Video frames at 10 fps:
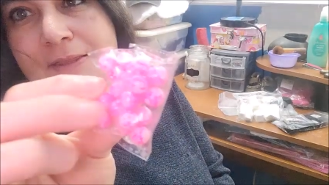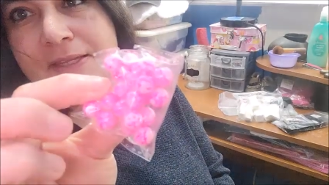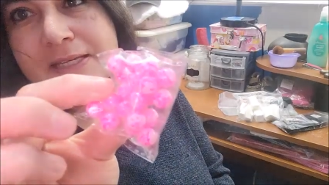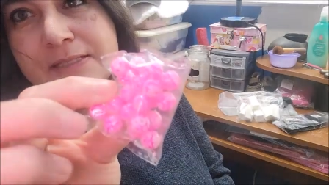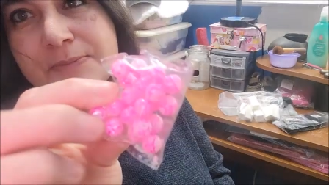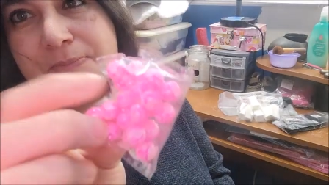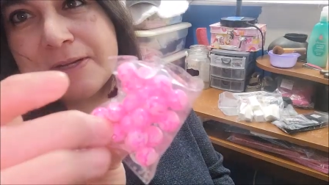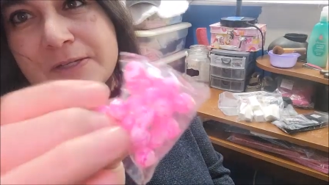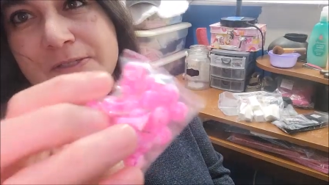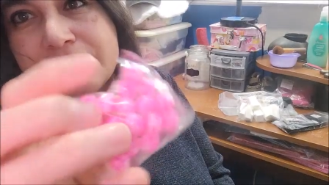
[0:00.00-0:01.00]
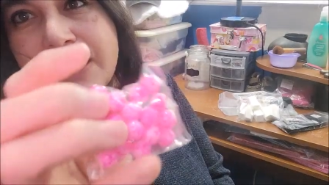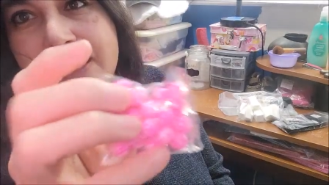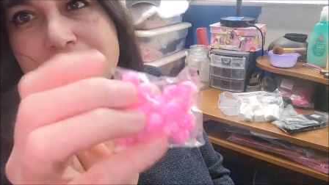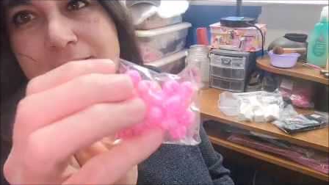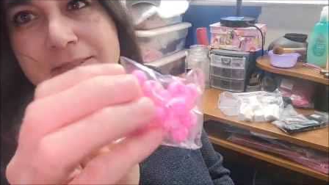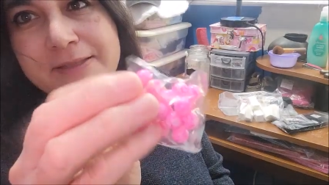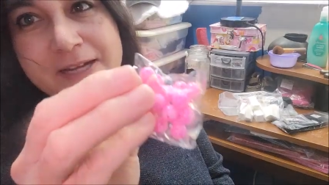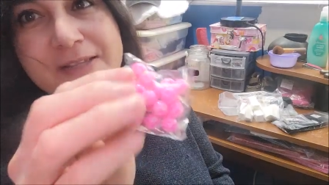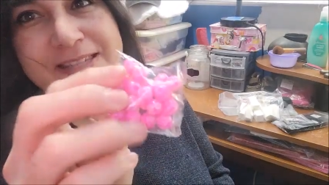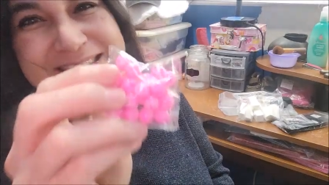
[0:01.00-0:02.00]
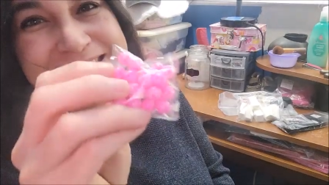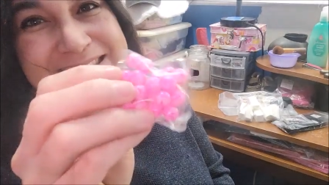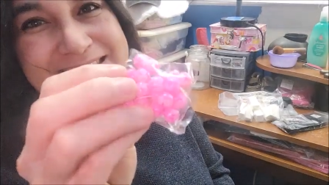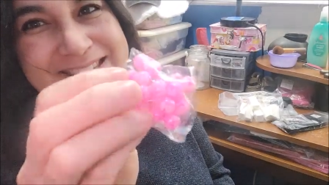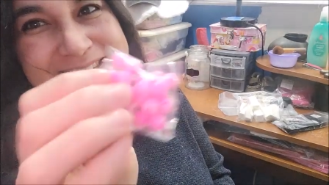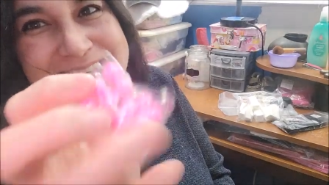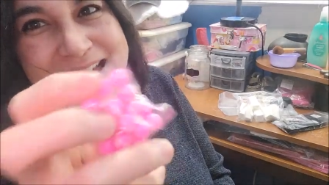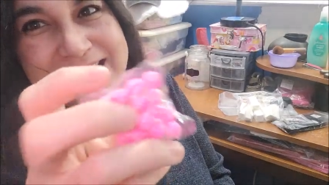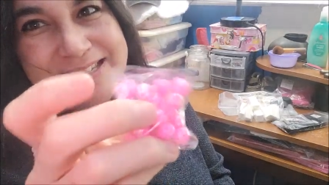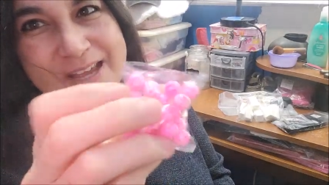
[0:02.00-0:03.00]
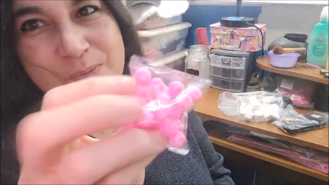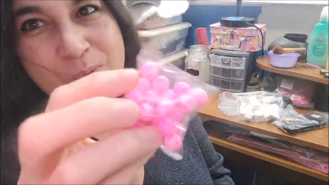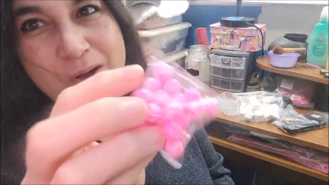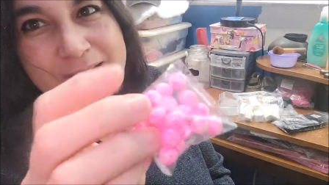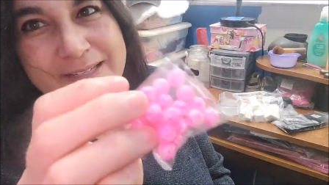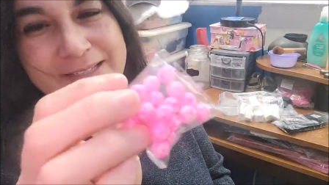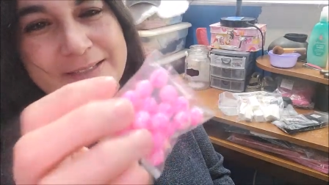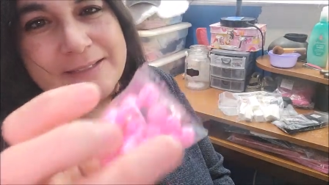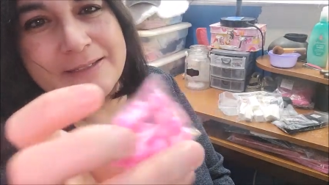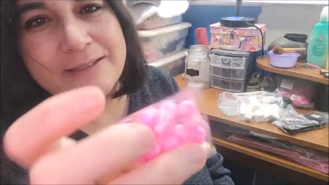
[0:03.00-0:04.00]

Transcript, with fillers: these bigger size. There, this is the size I wanted